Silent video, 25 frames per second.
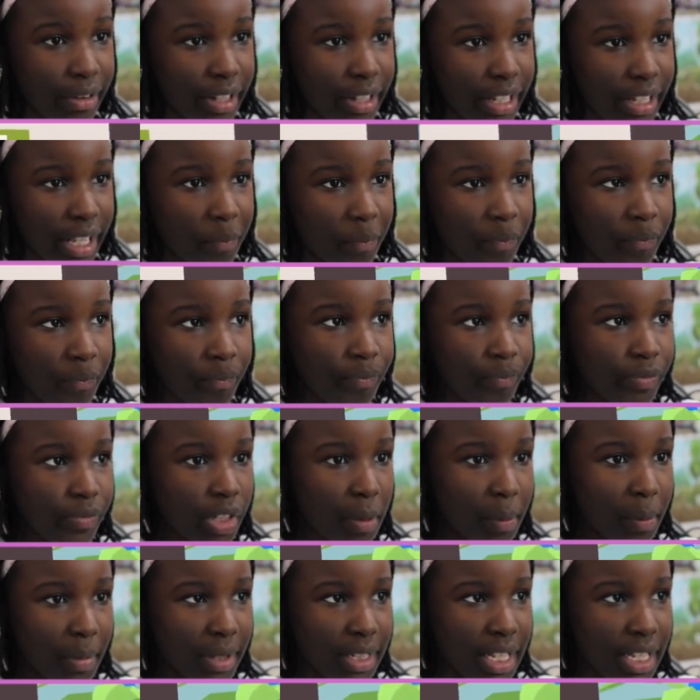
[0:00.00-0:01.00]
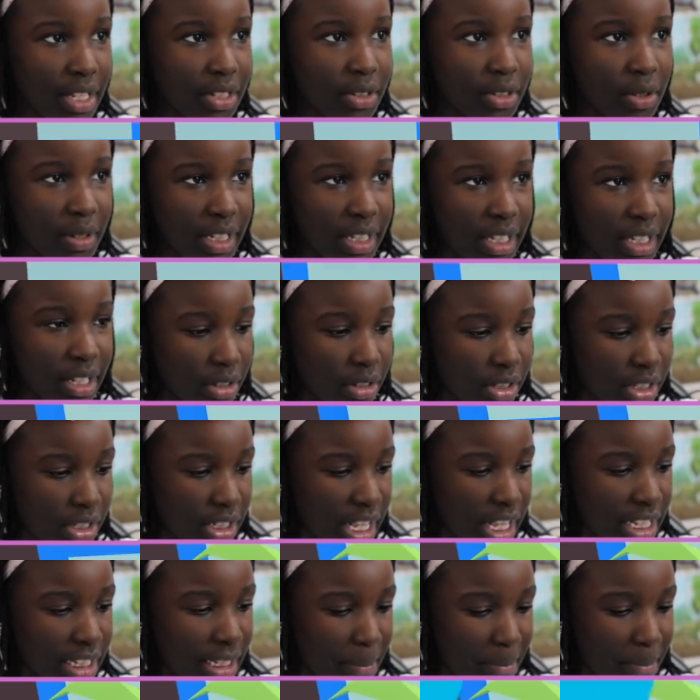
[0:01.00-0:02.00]
Okay. Come on, let's go in here.
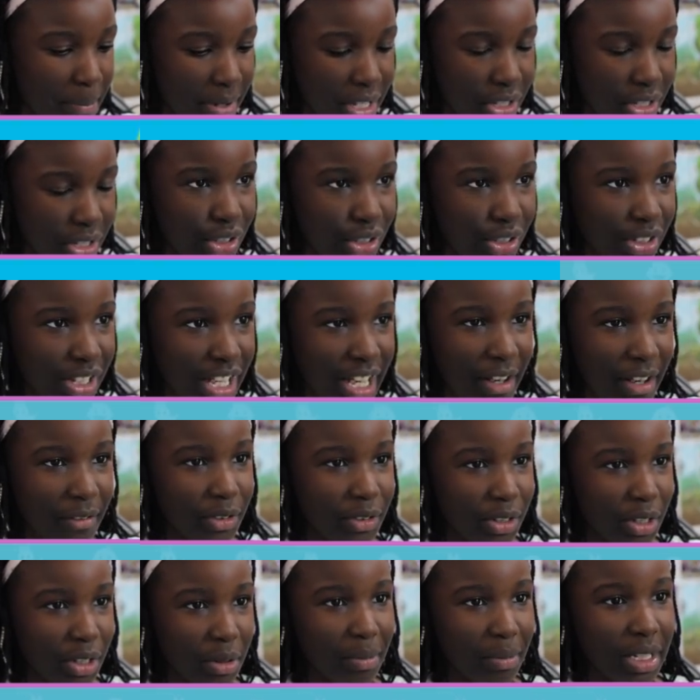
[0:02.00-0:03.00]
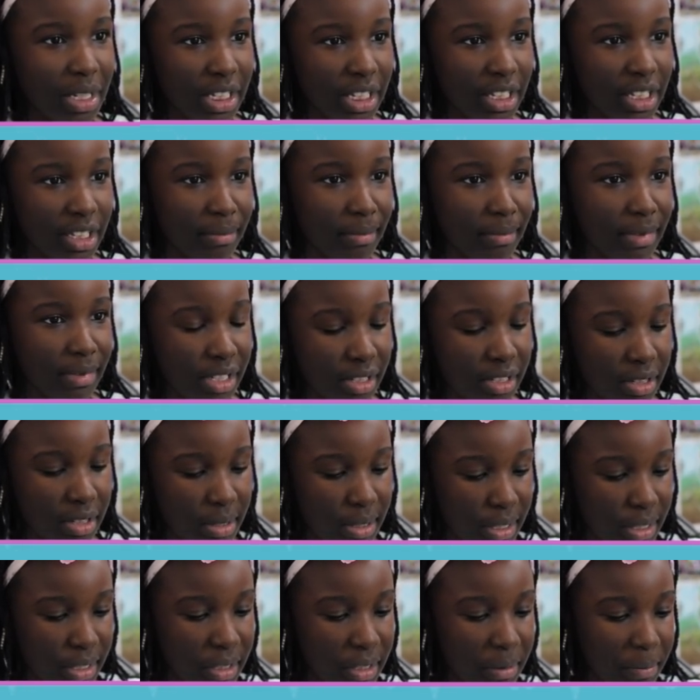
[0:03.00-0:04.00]
Daily mission. I haven't done my daily
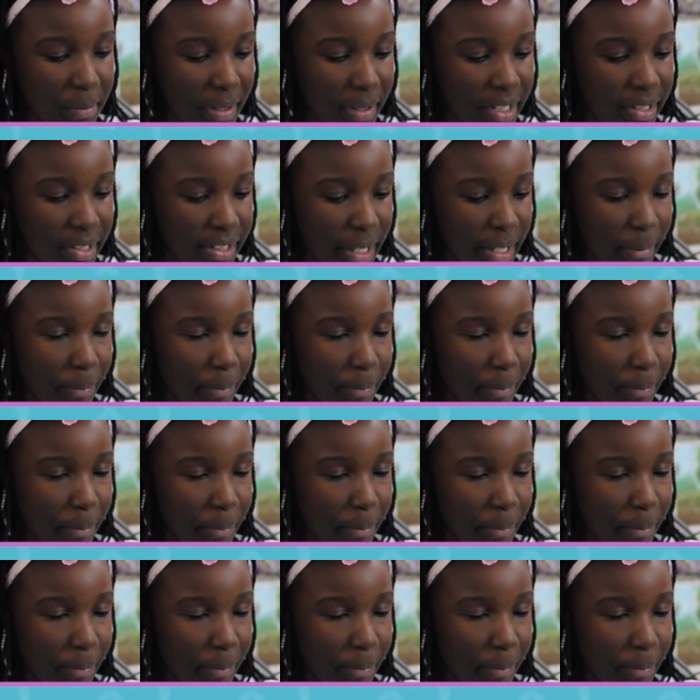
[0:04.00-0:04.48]
mission in a bit. Okay.